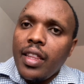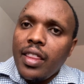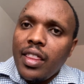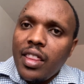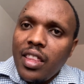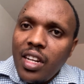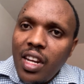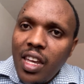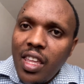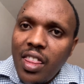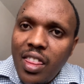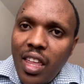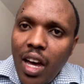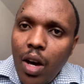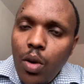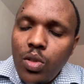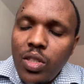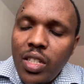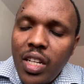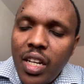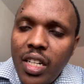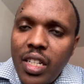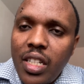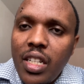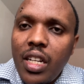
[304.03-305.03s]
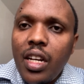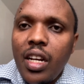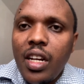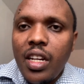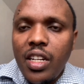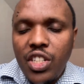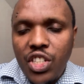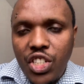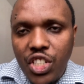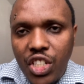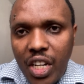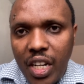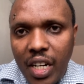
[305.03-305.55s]
3,000
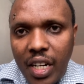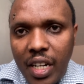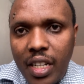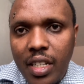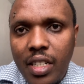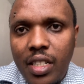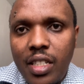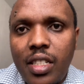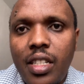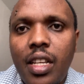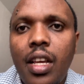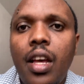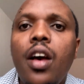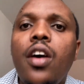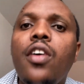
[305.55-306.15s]
shillings